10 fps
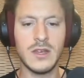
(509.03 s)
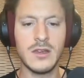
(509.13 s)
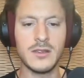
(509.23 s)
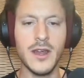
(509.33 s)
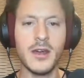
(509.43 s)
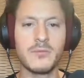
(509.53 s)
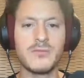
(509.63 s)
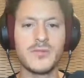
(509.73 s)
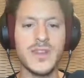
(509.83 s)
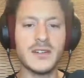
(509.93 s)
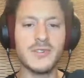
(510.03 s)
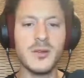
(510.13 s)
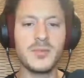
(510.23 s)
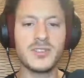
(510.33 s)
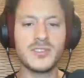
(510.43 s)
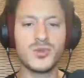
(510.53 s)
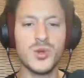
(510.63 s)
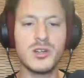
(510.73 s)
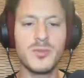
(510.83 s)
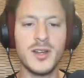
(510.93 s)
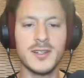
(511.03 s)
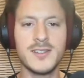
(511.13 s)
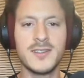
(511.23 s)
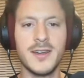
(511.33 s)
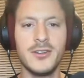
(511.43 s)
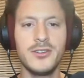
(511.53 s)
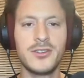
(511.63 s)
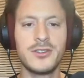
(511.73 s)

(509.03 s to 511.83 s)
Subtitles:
Yeah, next up is this weird plucky sound,